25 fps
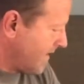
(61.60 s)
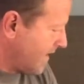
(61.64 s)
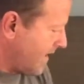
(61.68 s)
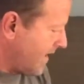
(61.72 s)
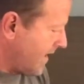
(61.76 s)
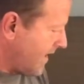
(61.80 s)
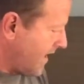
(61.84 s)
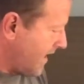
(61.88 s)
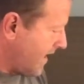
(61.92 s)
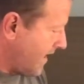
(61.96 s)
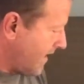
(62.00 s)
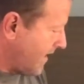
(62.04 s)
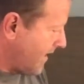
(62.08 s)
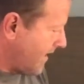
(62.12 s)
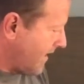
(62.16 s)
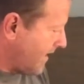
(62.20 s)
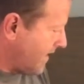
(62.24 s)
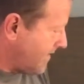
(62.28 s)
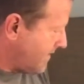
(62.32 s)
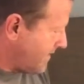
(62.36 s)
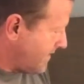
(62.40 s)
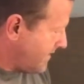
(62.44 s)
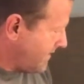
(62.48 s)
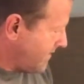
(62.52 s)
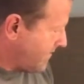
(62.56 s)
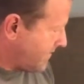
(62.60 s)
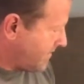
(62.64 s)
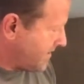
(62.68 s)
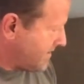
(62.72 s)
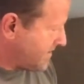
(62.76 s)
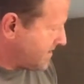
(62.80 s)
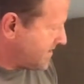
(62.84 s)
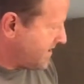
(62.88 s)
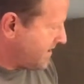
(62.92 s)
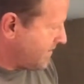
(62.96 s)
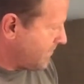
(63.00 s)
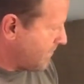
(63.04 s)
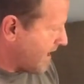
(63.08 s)
And you can
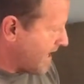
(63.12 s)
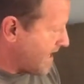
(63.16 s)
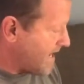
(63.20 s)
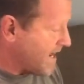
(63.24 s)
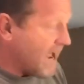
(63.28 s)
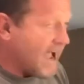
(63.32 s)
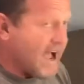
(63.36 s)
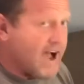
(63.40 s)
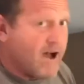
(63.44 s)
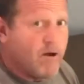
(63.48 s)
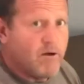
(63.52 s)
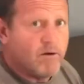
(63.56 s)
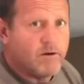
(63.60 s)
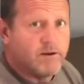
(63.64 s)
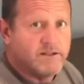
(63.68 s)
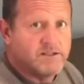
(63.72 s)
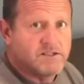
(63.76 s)
see right now, it's